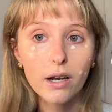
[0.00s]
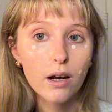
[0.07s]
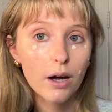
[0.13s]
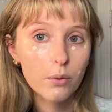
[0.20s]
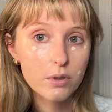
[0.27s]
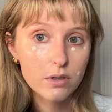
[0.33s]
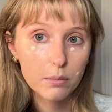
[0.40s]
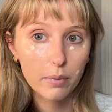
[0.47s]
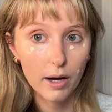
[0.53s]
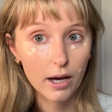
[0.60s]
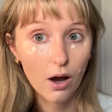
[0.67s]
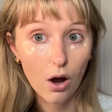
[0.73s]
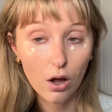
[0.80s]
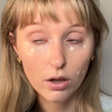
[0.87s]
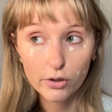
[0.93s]
I was a
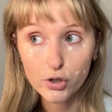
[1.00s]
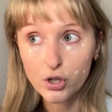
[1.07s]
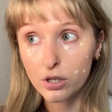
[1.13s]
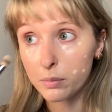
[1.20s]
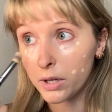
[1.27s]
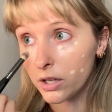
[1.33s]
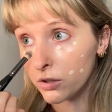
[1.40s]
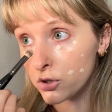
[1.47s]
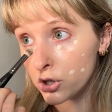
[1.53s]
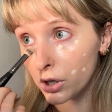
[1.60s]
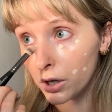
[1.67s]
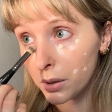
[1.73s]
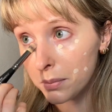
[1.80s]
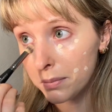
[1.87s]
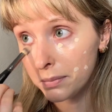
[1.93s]
biology
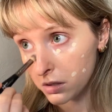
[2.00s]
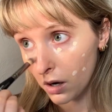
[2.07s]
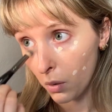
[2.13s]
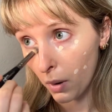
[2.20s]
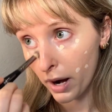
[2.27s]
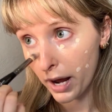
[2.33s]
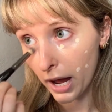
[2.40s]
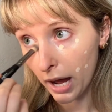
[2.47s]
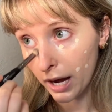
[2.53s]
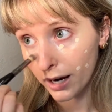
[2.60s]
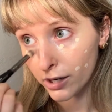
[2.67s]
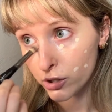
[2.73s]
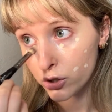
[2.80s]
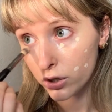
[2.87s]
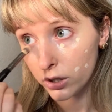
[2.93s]
major, so I
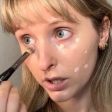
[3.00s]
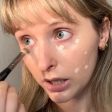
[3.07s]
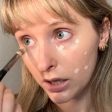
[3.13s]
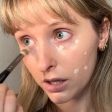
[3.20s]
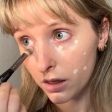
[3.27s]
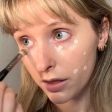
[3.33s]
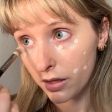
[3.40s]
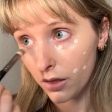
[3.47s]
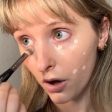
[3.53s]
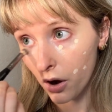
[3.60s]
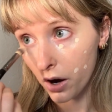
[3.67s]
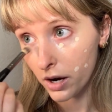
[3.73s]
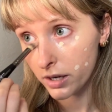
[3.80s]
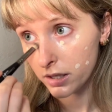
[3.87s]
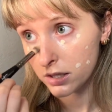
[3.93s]
actually
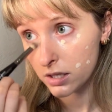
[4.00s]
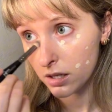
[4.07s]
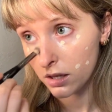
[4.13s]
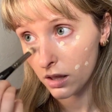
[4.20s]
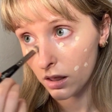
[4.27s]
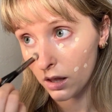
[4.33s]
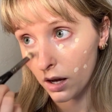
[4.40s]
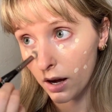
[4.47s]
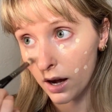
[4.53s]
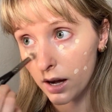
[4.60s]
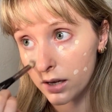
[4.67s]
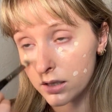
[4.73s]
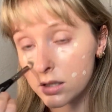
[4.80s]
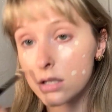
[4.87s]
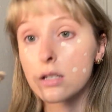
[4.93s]
thought
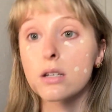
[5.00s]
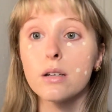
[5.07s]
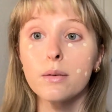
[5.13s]
that